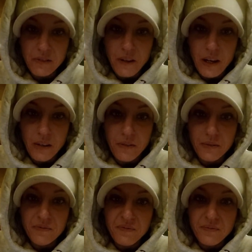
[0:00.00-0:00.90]
five.
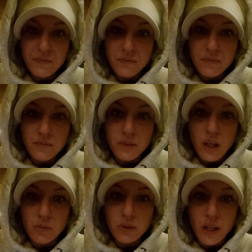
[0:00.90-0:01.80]

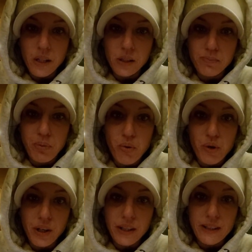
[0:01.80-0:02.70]
Outside is
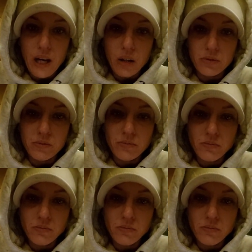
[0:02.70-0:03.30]
pouring down